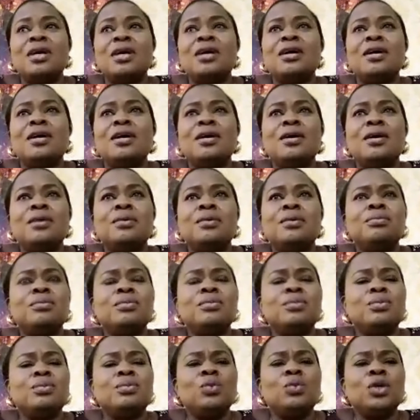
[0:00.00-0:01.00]
um,
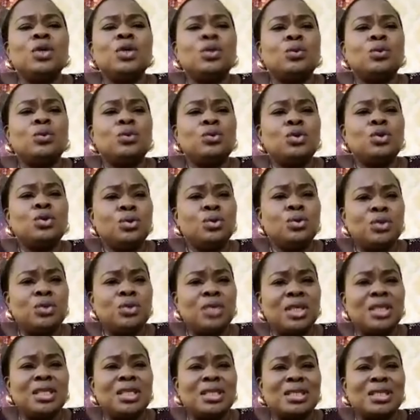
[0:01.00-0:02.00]
we could do
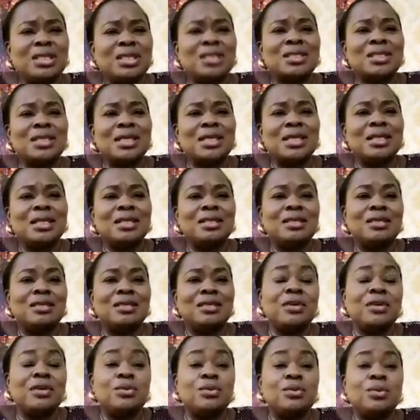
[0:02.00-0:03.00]
this in a
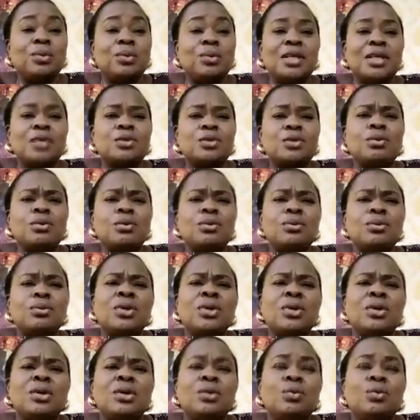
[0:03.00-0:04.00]
different way. So
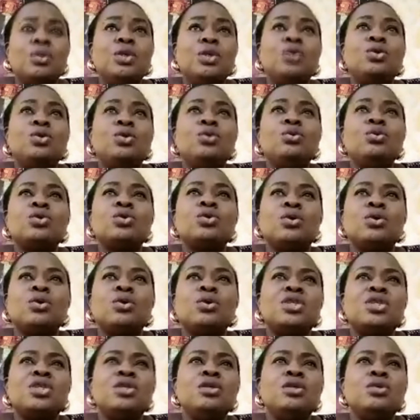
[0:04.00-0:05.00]
we don't
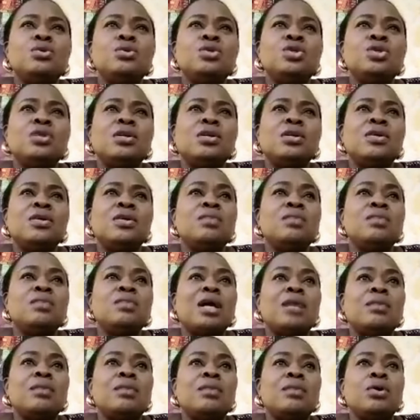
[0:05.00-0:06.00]
continue to generate
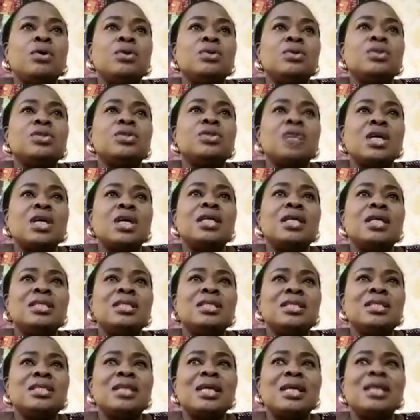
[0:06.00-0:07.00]
bad blood. And he
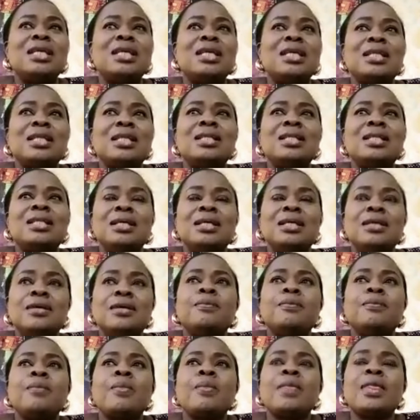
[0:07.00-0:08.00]
said that the
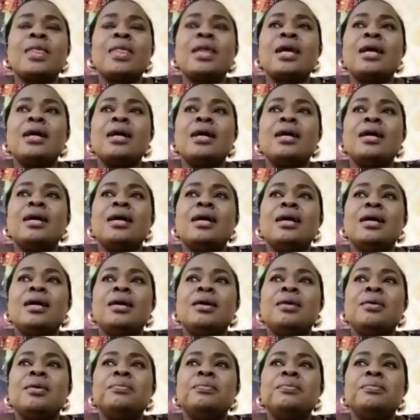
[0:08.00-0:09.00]

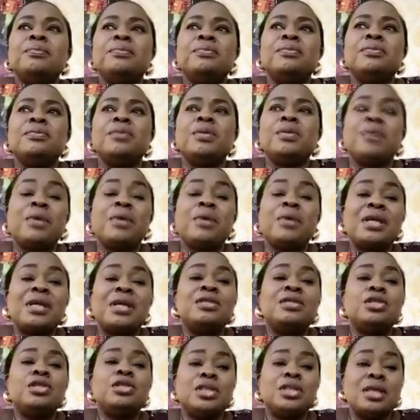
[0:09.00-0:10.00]
um, the party
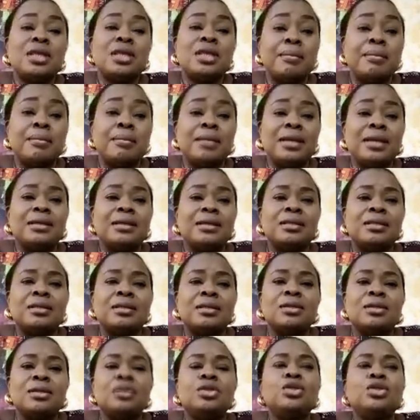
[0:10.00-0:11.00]
chairman
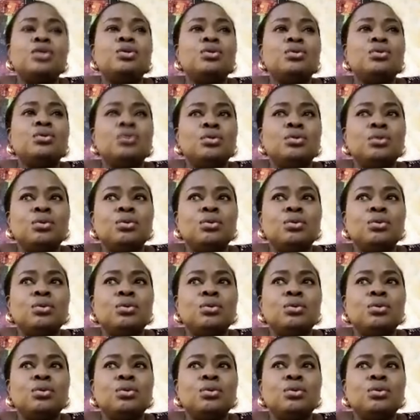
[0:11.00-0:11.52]
should